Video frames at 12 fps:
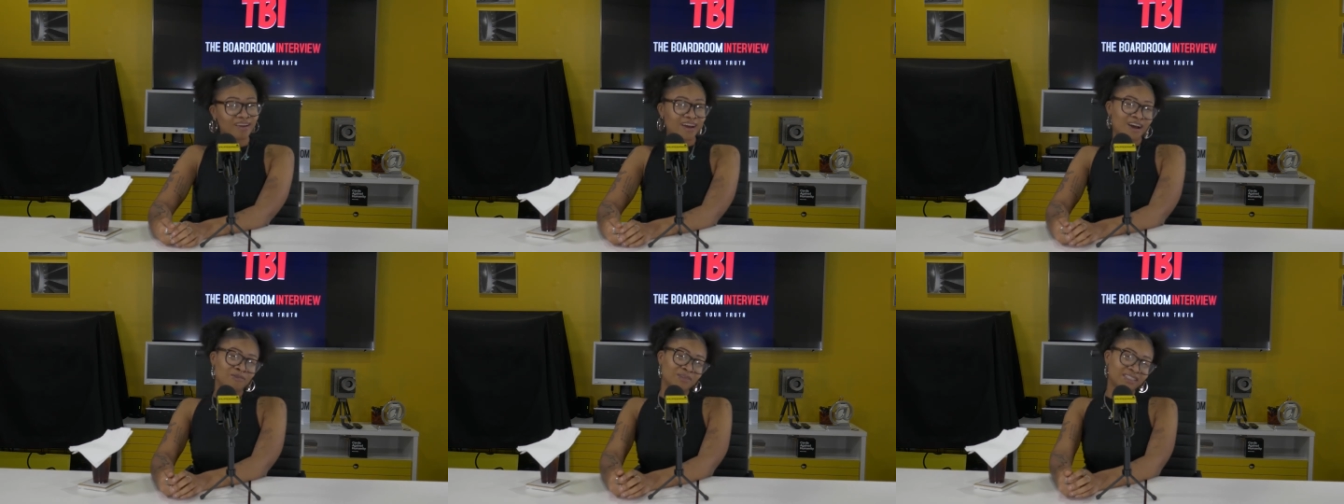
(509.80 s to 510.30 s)

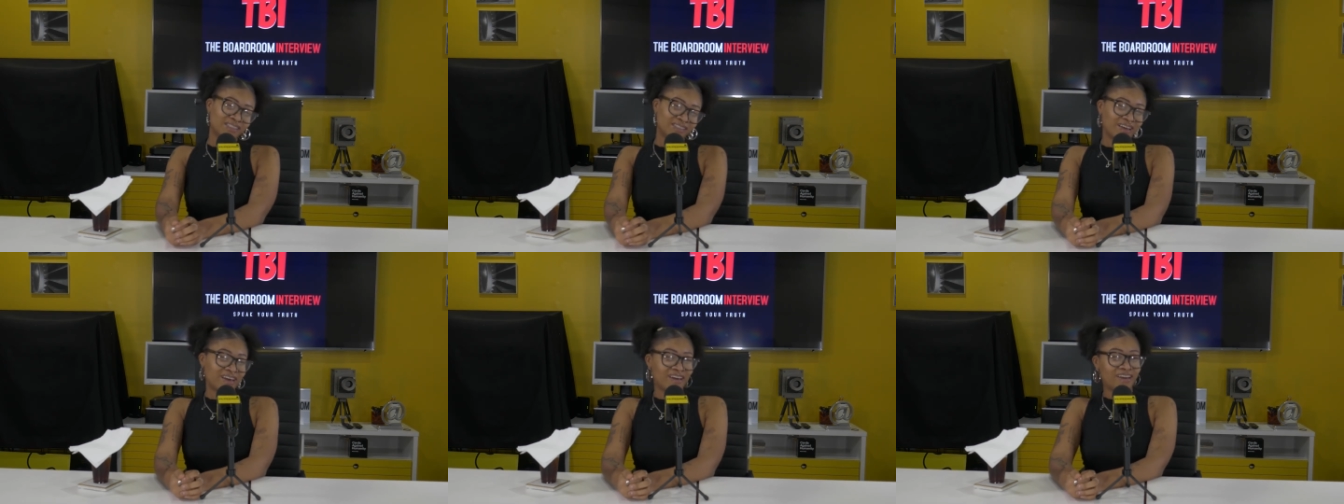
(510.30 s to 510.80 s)
I would
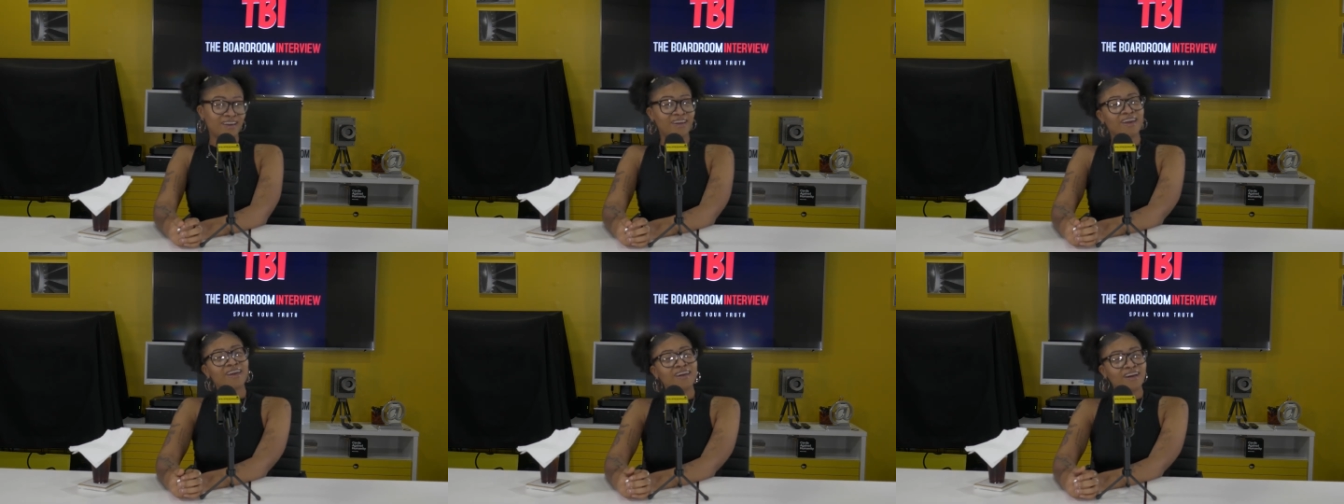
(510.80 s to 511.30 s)
say
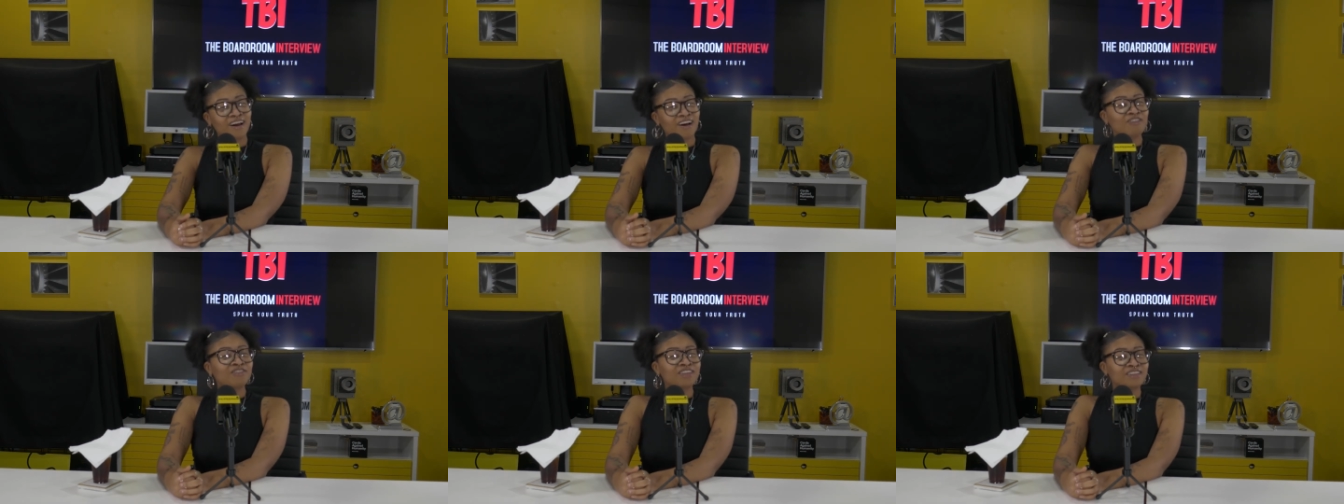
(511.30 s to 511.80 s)
I
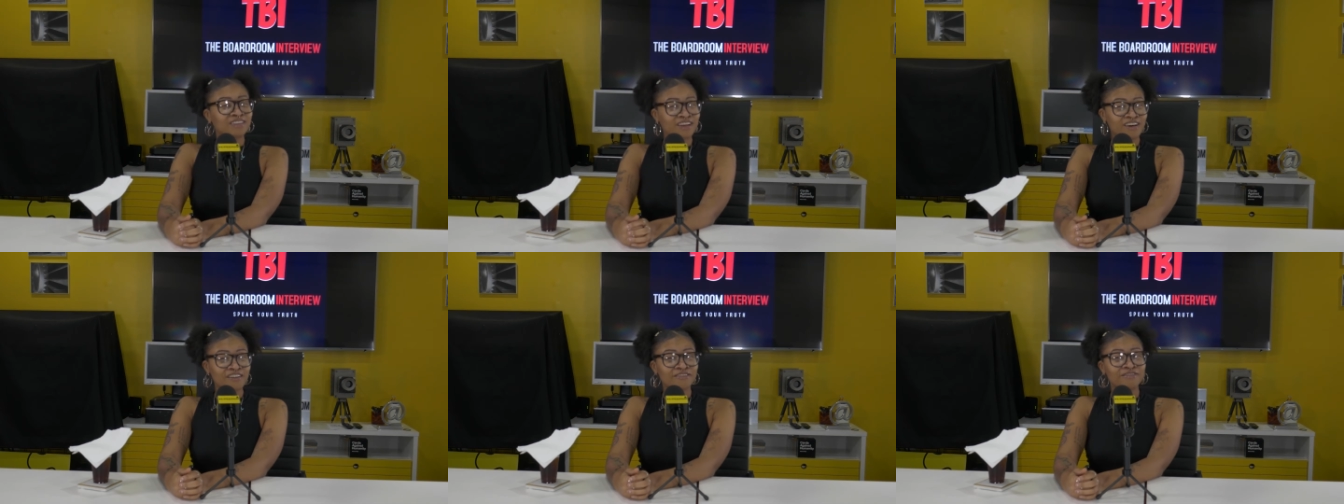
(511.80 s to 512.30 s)
only
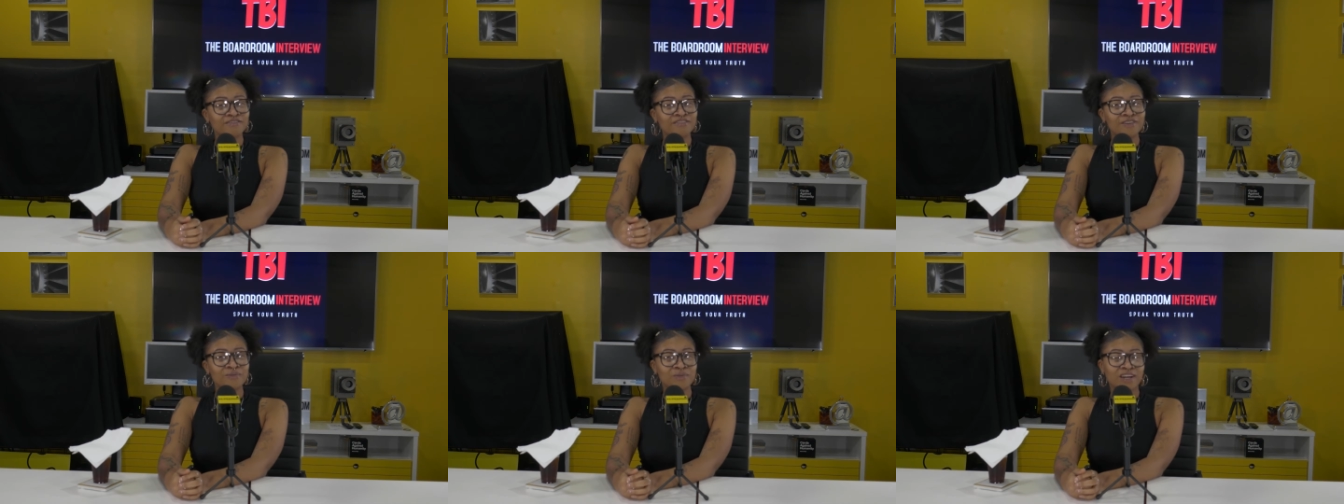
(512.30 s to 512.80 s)
love
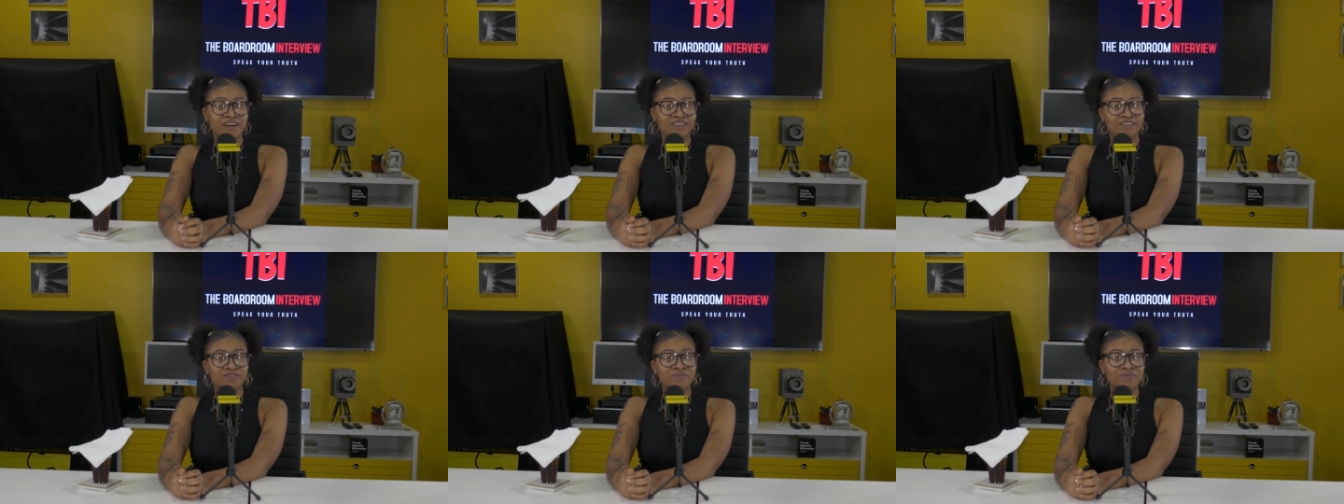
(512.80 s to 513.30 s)
what I
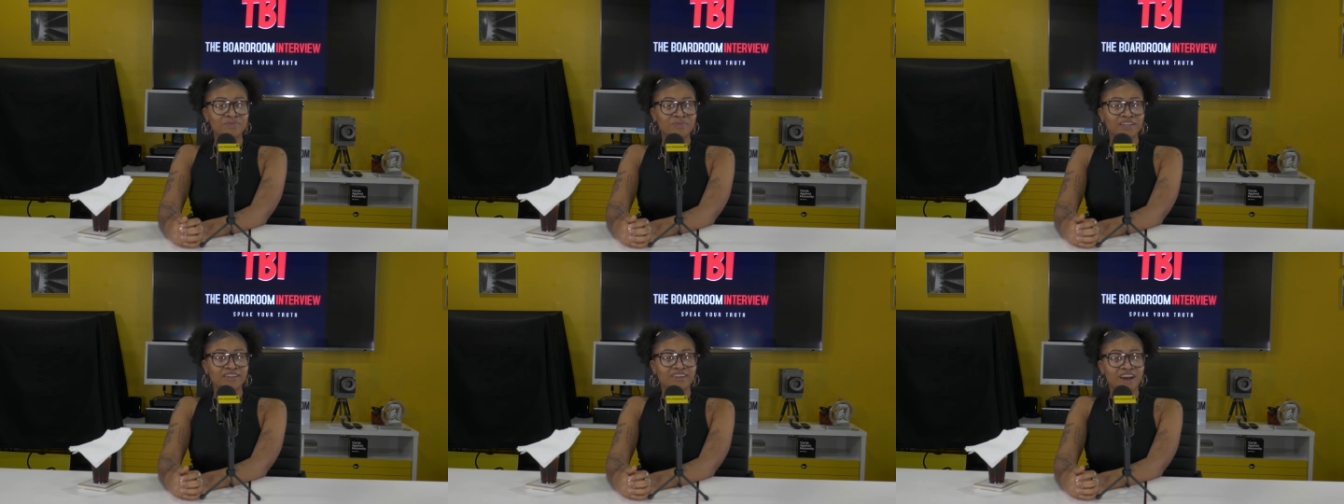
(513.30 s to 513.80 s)
do
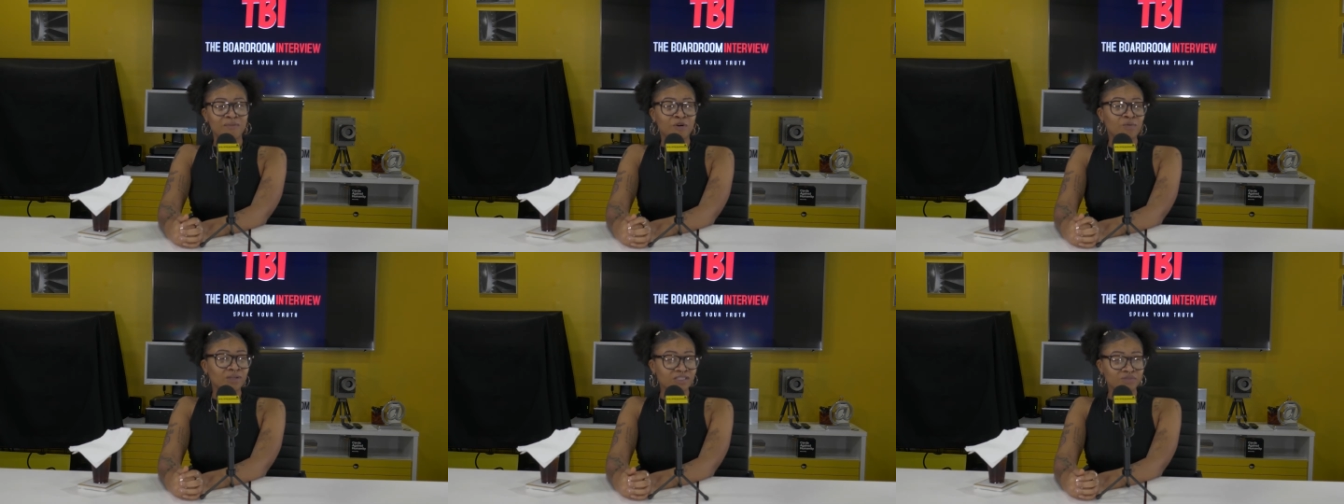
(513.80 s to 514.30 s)
when I'm
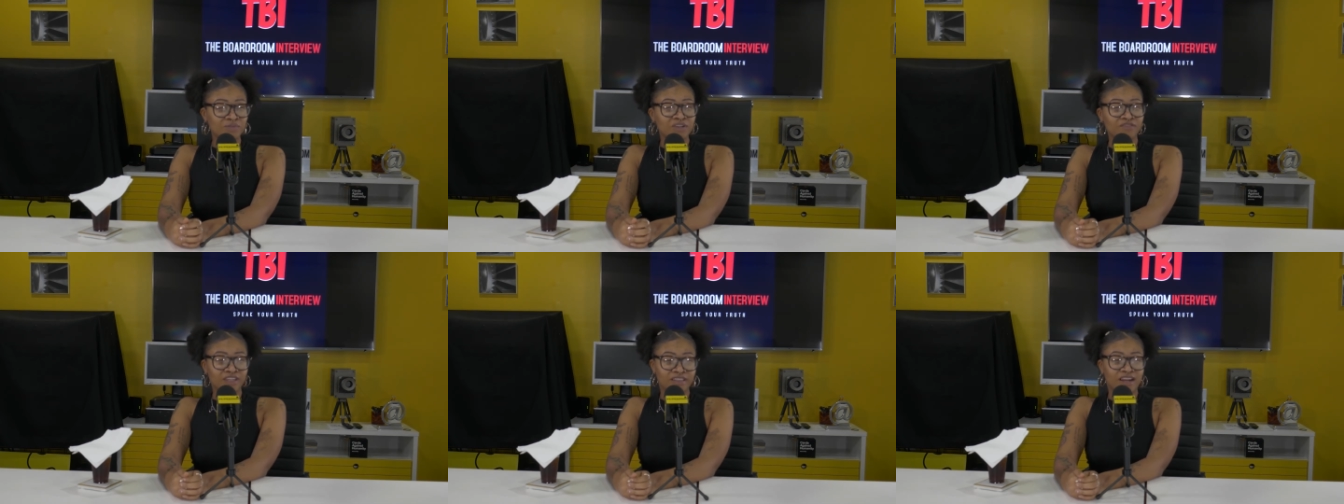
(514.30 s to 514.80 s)
going to an
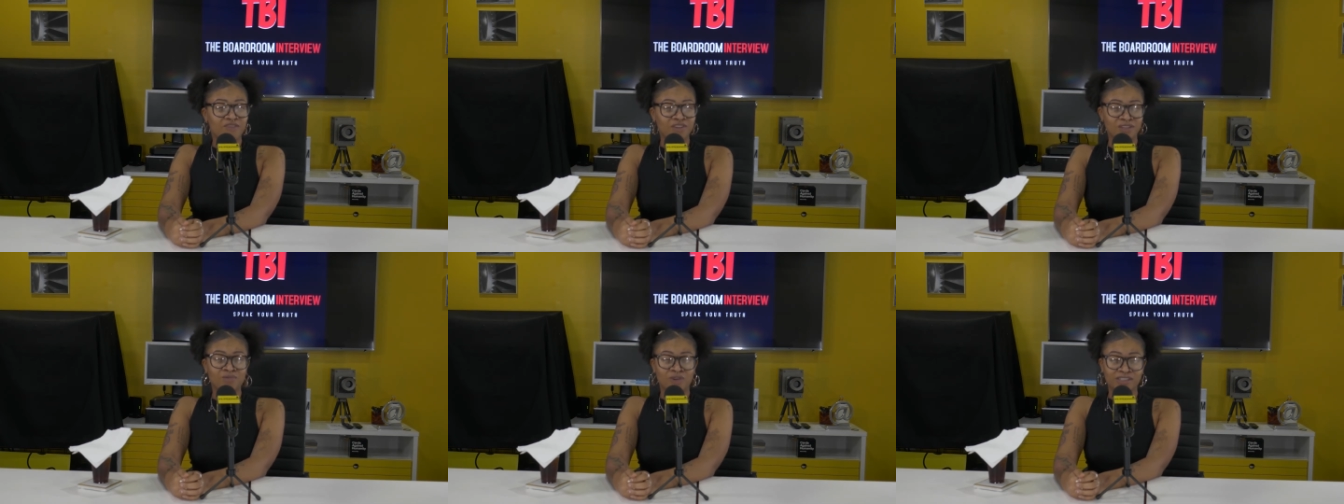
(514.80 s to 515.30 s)
event that I
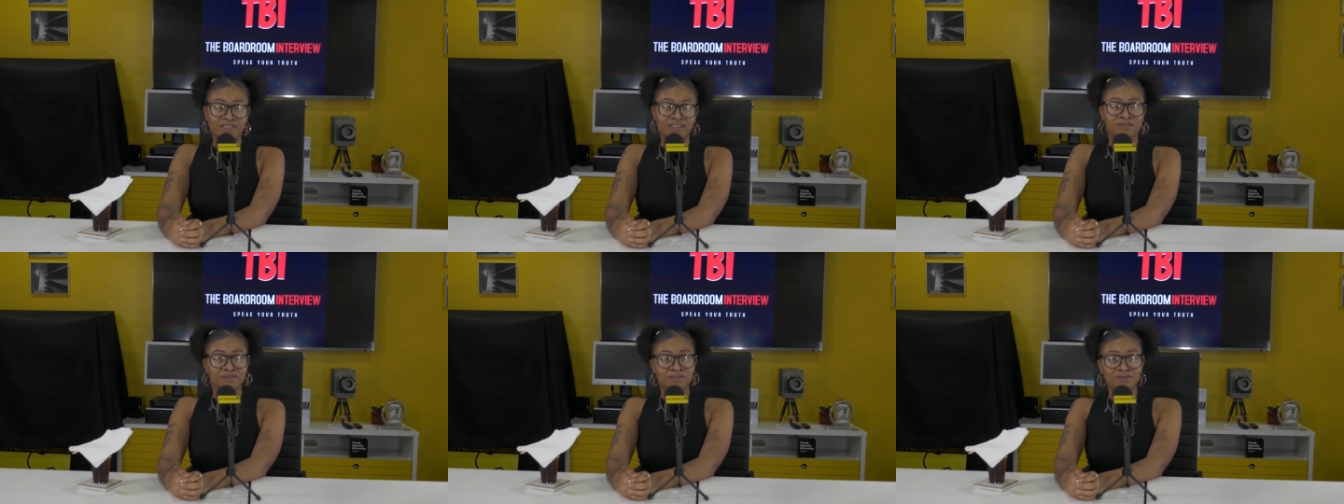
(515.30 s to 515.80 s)
really want to
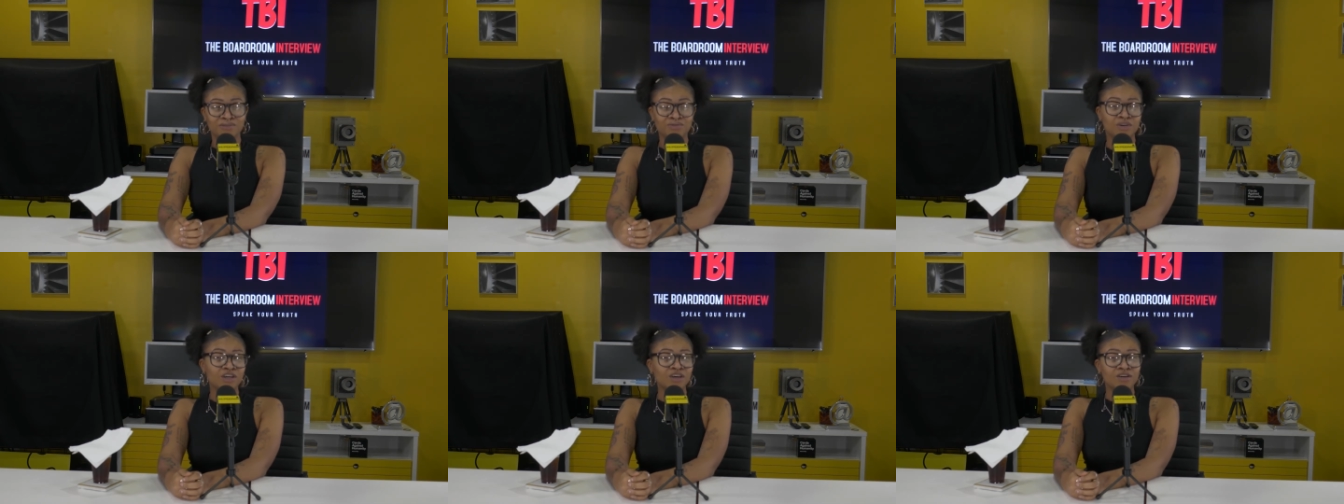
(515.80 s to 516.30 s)
go to.